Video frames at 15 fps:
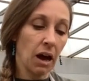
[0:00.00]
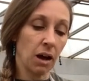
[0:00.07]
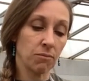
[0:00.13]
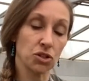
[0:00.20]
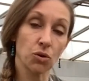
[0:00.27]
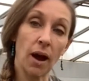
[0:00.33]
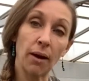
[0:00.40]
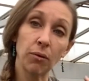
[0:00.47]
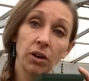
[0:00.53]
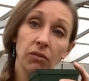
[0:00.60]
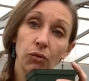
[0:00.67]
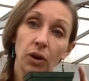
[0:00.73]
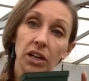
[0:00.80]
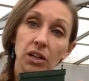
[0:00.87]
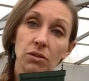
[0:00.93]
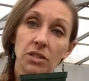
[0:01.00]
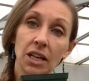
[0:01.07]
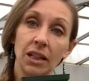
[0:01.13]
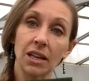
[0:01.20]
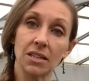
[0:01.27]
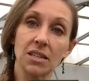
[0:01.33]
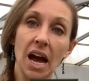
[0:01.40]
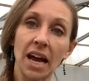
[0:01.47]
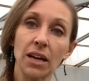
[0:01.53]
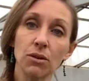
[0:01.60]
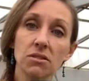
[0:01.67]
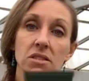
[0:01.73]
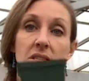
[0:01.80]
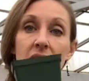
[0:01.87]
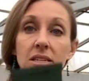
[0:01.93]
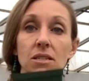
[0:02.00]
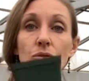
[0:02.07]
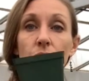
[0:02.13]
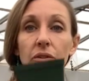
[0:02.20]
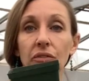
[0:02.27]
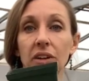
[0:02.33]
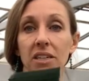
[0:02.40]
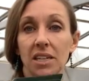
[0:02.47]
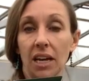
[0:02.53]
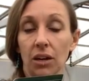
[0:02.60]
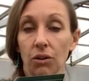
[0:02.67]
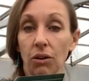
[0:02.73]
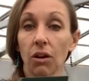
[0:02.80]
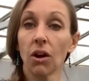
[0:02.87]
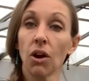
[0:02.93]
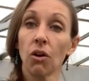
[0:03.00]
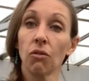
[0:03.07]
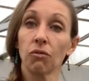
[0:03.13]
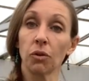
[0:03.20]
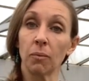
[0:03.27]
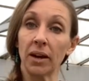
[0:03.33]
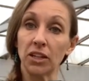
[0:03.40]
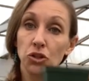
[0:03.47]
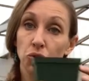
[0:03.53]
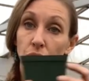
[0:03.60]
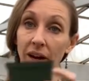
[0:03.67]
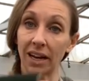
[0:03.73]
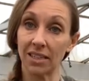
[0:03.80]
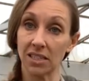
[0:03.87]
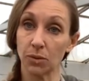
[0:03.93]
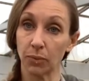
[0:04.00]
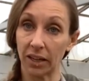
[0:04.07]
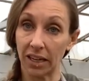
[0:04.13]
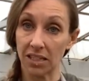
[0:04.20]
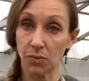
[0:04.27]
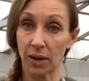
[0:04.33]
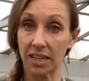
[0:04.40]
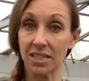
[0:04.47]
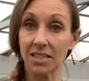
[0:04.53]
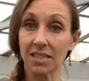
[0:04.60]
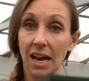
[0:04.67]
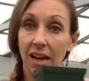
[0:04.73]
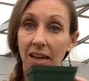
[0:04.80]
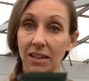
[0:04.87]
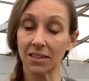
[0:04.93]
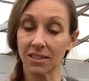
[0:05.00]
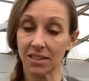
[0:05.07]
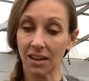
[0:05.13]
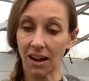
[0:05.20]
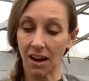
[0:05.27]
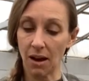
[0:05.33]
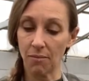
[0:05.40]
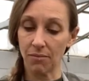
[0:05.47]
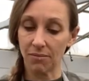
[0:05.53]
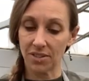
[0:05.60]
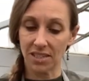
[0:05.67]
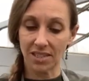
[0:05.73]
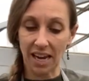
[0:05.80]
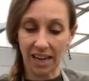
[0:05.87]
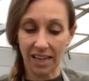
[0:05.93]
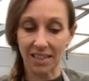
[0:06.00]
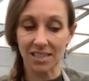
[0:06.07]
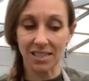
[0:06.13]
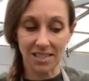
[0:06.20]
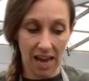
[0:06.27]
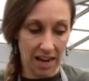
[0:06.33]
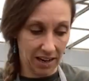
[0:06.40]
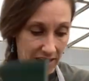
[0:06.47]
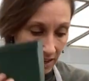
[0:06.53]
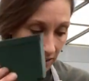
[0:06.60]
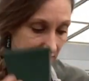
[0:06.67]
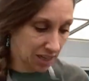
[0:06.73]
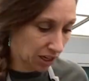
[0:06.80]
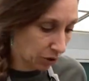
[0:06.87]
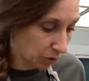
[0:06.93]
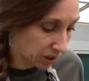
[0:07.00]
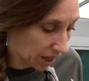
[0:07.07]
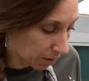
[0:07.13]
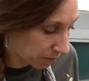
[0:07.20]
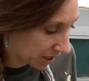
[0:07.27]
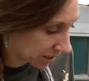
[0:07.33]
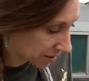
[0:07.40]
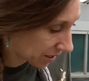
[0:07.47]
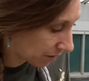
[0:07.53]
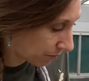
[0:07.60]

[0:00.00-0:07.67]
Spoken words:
So I would avoid using this. I use this sort of container for my transplants, my second set, and I'll tell you what that means in a